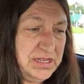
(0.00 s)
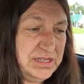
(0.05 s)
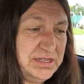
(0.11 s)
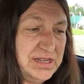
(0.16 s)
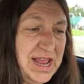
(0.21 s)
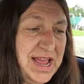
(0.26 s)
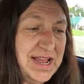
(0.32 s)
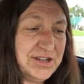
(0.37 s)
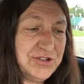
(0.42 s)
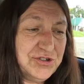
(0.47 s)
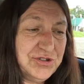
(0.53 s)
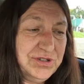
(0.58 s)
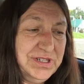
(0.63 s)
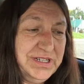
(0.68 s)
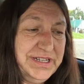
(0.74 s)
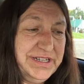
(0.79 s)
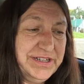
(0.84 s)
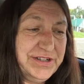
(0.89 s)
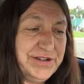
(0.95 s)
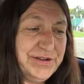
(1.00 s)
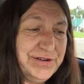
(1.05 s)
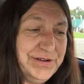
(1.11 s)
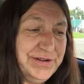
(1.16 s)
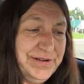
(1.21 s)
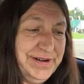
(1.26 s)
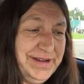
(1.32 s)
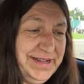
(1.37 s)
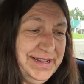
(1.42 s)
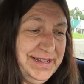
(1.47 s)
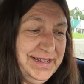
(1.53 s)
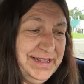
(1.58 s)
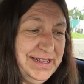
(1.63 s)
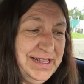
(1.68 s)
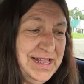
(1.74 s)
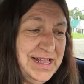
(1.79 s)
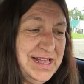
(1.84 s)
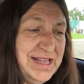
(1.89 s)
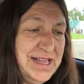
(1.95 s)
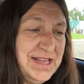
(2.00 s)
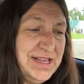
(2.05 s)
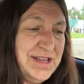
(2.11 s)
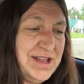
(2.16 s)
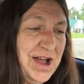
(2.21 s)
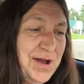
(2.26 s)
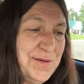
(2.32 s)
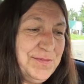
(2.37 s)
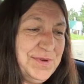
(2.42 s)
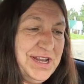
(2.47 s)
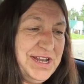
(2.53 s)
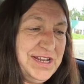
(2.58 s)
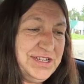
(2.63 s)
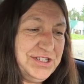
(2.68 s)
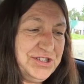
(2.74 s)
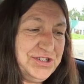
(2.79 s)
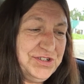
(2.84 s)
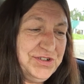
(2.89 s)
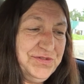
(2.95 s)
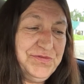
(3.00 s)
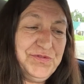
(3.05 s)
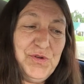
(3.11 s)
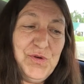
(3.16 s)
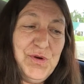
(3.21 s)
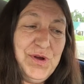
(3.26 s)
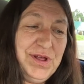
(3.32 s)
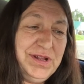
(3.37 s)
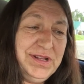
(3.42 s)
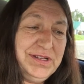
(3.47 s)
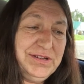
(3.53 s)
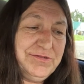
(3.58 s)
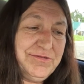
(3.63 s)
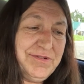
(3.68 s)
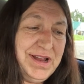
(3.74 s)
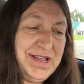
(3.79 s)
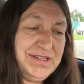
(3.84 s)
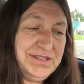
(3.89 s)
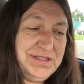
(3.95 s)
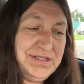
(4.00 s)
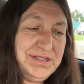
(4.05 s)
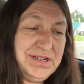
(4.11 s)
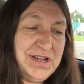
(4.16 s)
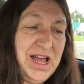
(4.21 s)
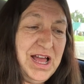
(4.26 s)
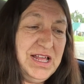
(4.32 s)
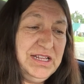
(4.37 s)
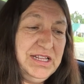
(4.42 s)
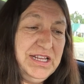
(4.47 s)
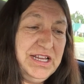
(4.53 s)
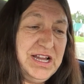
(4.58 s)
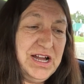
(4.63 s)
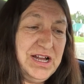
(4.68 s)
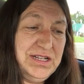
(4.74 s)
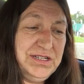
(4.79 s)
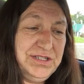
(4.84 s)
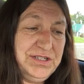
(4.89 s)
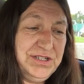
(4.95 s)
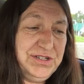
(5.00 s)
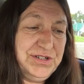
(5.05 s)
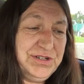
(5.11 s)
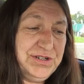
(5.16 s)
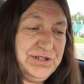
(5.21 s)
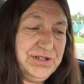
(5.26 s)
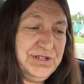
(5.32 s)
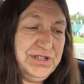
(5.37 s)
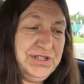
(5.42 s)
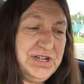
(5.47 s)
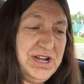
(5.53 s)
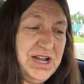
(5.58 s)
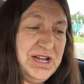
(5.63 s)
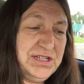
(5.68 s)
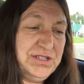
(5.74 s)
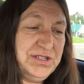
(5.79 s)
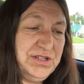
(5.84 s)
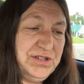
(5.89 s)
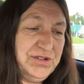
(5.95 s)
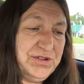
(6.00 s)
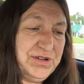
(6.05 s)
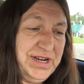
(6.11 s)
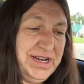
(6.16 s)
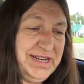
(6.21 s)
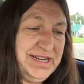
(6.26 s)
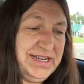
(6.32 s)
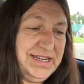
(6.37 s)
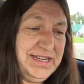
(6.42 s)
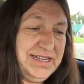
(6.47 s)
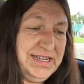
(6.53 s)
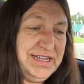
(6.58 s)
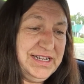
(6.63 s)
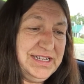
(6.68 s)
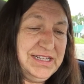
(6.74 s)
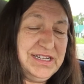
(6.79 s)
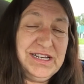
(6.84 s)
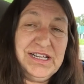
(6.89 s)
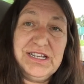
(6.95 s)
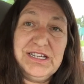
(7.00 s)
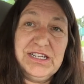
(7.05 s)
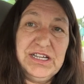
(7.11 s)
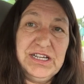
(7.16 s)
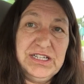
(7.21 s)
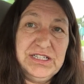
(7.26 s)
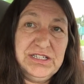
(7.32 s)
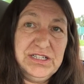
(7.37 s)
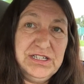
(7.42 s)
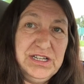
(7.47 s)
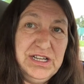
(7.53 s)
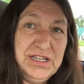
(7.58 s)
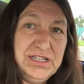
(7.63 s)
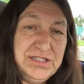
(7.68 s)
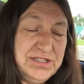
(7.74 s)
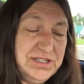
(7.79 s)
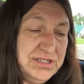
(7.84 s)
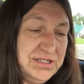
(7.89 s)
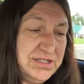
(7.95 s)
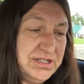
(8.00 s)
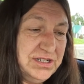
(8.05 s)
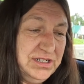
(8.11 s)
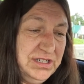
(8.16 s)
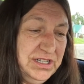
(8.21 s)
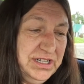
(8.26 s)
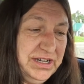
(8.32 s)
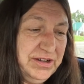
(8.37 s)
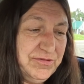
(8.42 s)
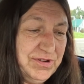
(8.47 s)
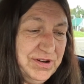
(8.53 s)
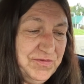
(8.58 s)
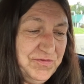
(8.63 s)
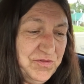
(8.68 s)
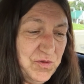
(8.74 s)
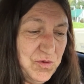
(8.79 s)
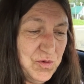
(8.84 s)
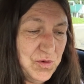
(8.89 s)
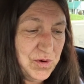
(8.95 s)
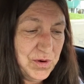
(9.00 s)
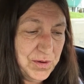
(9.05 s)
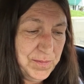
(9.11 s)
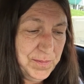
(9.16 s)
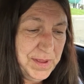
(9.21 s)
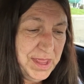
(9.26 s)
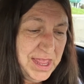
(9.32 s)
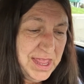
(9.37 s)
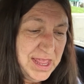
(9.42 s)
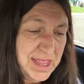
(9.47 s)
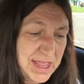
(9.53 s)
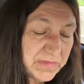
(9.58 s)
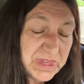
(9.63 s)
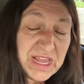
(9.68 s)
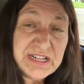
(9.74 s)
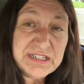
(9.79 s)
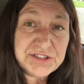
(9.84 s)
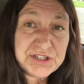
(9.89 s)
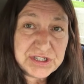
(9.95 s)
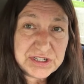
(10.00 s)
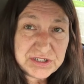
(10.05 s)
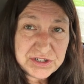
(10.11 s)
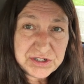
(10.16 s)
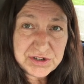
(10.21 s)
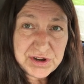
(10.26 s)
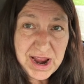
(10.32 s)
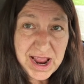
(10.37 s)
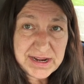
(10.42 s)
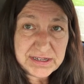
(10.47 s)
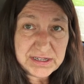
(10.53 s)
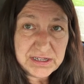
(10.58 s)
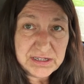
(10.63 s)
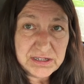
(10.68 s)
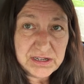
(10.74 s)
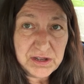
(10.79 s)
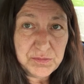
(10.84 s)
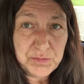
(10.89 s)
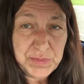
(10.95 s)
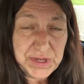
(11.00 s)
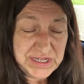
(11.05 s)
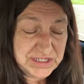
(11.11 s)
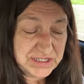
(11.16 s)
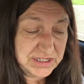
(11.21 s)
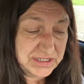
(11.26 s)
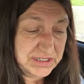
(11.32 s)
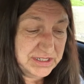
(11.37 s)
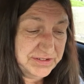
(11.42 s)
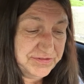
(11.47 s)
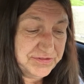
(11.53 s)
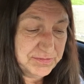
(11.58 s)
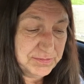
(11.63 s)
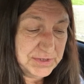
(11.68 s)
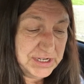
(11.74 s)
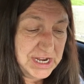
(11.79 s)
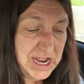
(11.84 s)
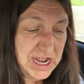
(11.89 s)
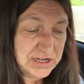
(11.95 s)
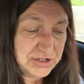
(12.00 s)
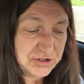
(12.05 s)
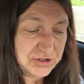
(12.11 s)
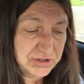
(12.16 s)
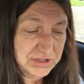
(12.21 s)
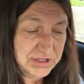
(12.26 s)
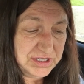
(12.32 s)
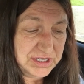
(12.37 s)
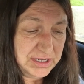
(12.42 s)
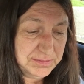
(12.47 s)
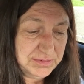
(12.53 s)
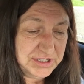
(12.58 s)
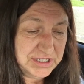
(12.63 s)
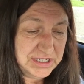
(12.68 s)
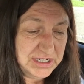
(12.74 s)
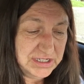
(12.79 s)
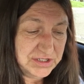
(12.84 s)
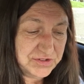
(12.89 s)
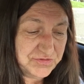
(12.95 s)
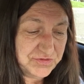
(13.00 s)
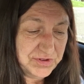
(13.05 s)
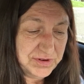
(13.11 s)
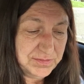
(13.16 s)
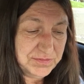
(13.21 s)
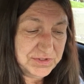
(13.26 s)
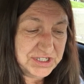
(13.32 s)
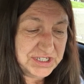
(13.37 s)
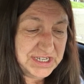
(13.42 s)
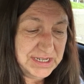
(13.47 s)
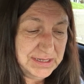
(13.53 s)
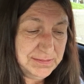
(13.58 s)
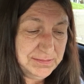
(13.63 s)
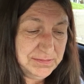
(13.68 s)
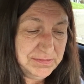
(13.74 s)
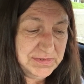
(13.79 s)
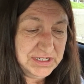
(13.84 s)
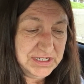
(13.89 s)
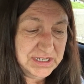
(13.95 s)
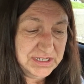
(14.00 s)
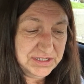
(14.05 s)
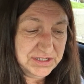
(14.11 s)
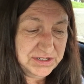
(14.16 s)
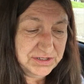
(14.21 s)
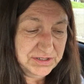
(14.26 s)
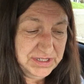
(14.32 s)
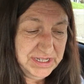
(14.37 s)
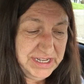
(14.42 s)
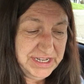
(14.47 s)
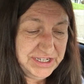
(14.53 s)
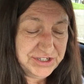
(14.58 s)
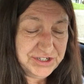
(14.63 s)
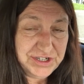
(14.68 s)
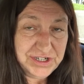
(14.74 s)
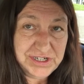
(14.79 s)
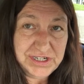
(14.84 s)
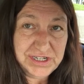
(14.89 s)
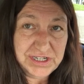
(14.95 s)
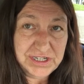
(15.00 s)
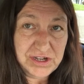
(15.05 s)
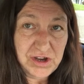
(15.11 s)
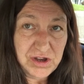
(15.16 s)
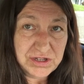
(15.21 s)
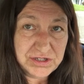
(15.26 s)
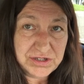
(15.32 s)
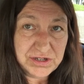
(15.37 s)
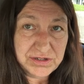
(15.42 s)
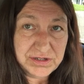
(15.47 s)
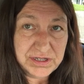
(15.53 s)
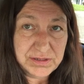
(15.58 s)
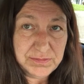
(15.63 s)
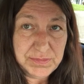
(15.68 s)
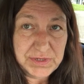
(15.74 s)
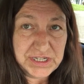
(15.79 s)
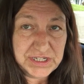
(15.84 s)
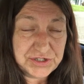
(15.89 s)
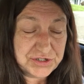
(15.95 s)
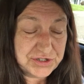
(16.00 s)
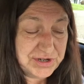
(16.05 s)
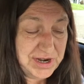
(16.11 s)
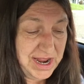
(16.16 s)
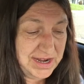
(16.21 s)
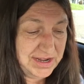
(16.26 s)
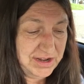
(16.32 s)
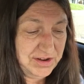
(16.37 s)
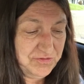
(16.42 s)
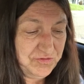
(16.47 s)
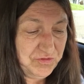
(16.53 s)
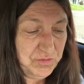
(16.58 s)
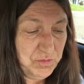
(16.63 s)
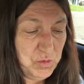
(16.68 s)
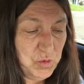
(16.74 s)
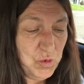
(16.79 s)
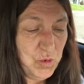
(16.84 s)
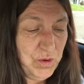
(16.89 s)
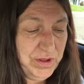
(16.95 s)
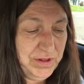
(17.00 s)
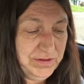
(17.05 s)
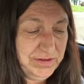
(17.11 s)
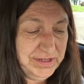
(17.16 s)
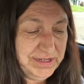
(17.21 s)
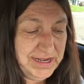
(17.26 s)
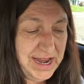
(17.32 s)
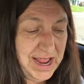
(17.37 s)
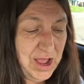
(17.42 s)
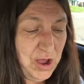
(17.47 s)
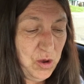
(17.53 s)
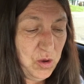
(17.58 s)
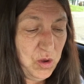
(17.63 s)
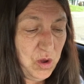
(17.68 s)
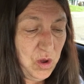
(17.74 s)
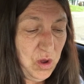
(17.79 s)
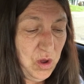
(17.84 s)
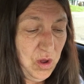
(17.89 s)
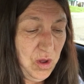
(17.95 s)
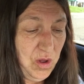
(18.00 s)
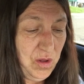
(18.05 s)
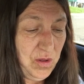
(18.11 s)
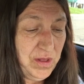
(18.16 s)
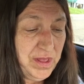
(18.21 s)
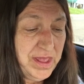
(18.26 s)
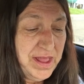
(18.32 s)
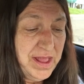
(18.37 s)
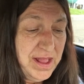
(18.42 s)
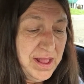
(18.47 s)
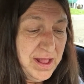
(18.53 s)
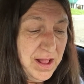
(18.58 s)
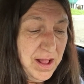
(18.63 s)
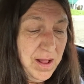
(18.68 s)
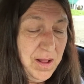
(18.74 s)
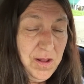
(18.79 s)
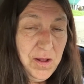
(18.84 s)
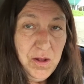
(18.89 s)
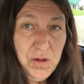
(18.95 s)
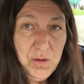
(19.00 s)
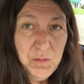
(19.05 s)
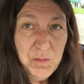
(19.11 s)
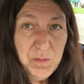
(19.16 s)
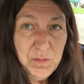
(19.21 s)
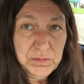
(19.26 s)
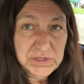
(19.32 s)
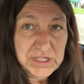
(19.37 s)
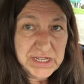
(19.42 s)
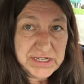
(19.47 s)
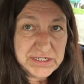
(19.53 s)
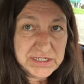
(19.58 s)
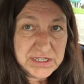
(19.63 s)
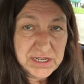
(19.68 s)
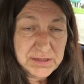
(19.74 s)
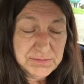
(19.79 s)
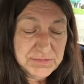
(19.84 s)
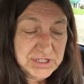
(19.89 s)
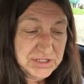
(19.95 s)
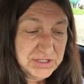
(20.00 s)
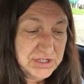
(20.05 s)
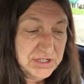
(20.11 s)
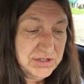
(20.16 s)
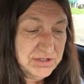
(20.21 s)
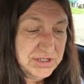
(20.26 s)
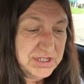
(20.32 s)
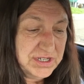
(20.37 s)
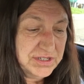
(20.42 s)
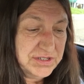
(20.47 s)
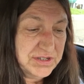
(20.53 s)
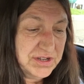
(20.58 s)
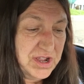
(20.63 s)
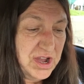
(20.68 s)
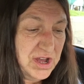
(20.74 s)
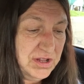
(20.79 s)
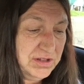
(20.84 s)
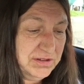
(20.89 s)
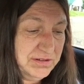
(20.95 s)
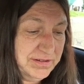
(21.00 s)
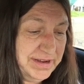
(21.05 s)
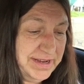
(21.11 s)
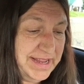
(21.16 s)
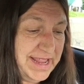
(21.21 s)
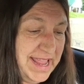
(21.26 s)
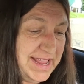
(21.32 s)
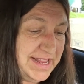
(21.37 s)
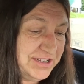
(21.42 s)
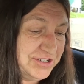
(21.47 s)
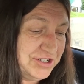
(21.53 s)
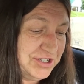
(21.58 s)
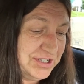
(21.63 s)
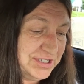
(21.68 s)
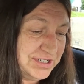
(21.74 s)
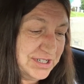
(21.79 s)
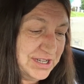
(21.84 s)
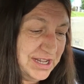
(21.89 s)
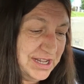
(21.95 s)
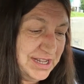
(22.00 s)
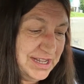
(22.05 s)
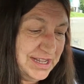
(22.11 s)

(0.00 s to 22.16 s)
naturally occurring combination of oil and resin, highly concentrated, and it exists in a liquid form. It's extracted basically from a natural substance from steam distillation. It also could be extracted from oil and alcohol. A lot of times it's used as a coloring agent.